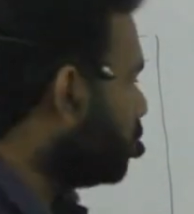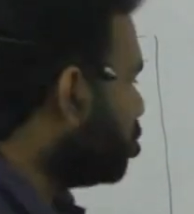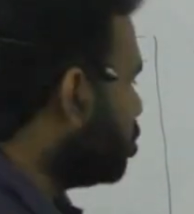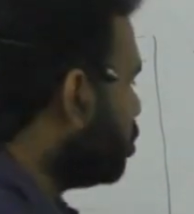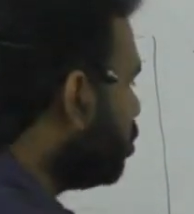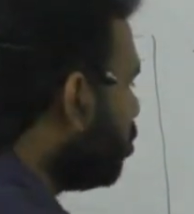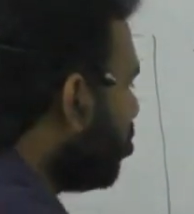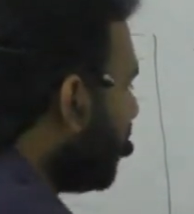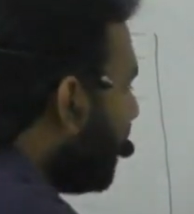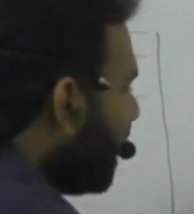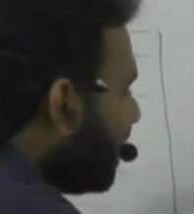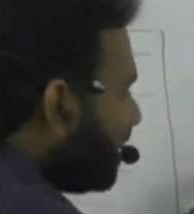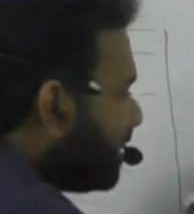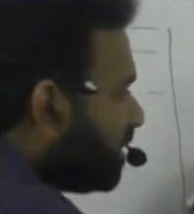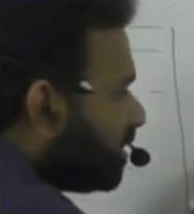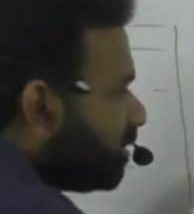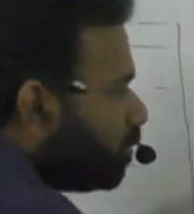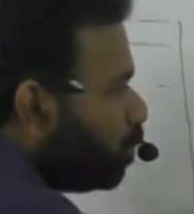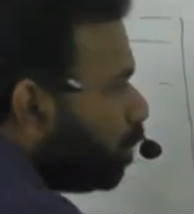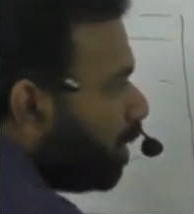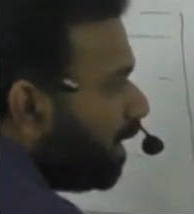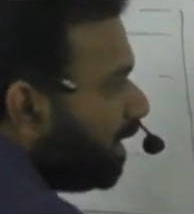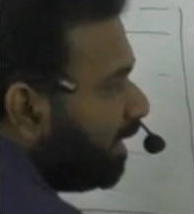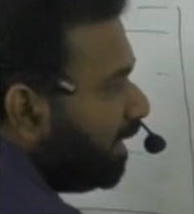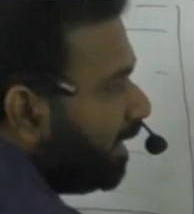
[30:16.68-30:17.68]
So H
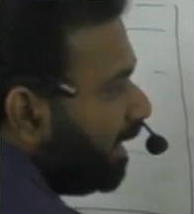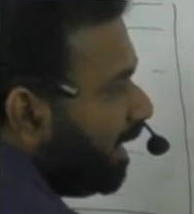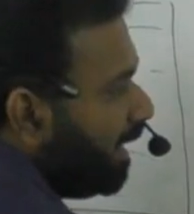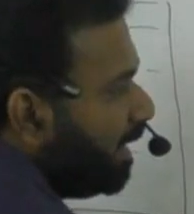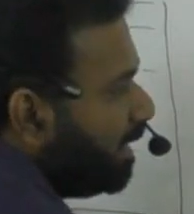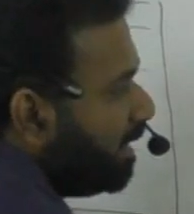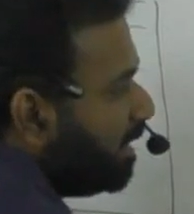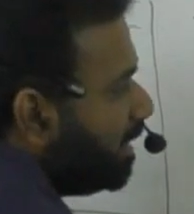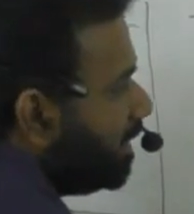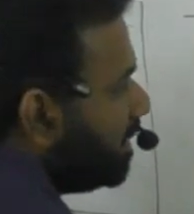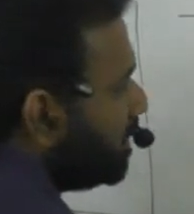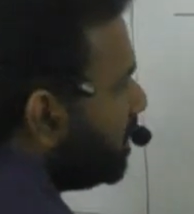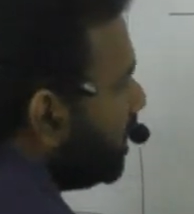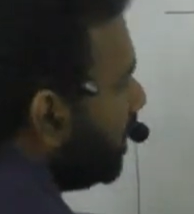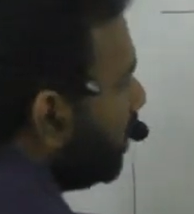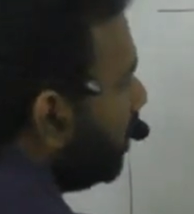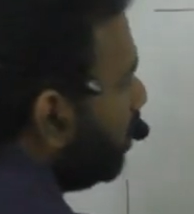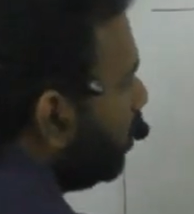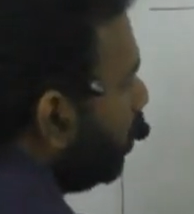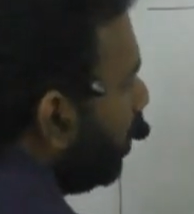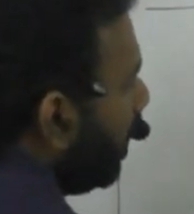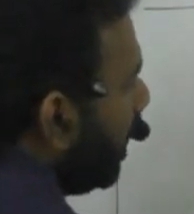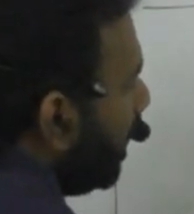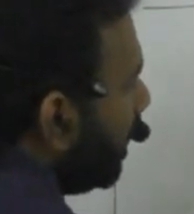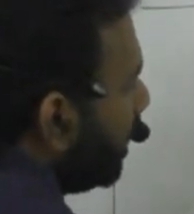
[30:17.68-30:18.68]
by L is equal
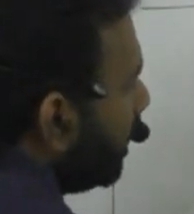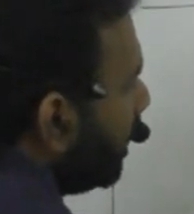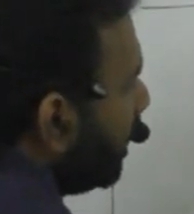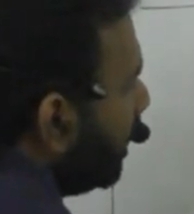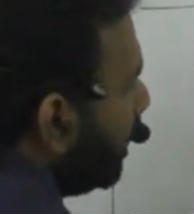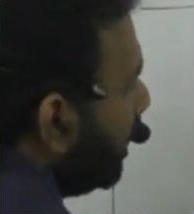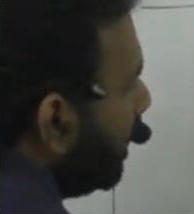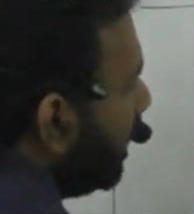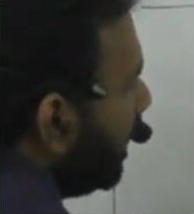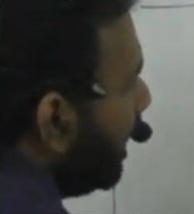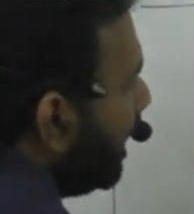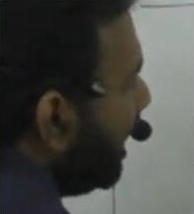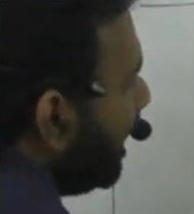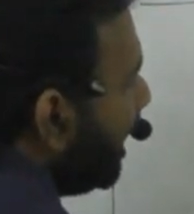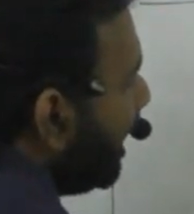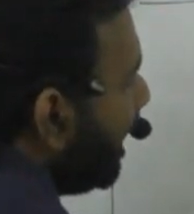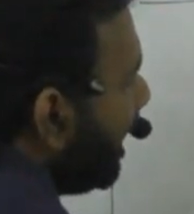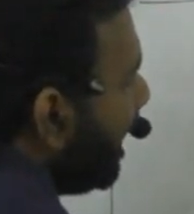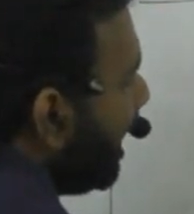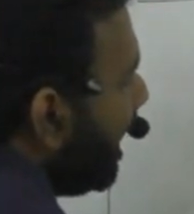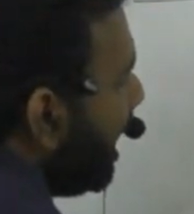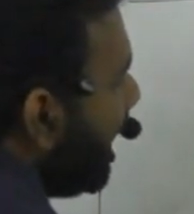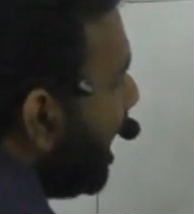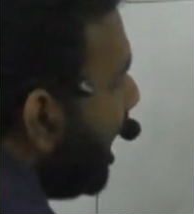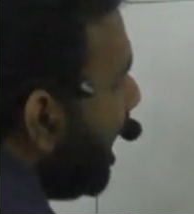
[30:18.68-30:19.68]
to what?
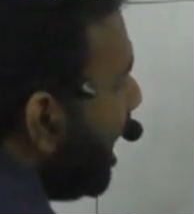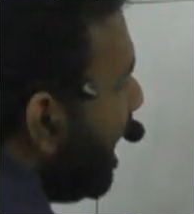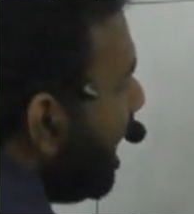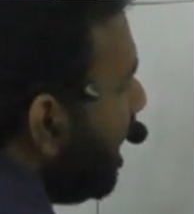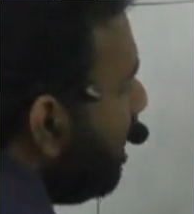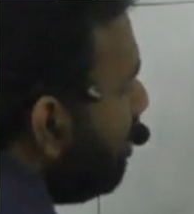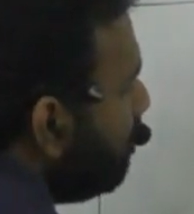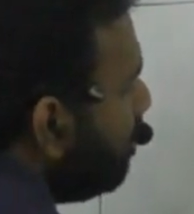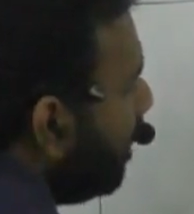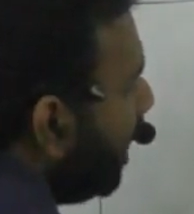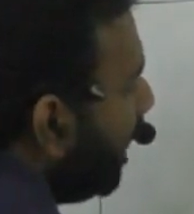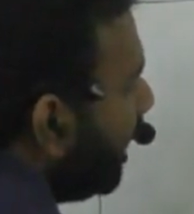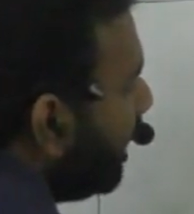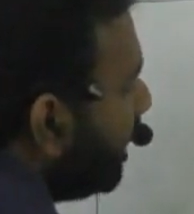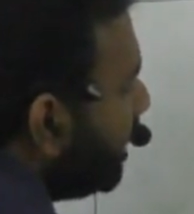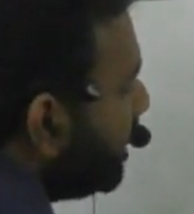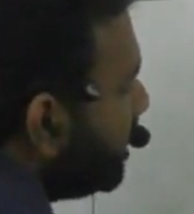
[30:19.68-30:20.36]
A by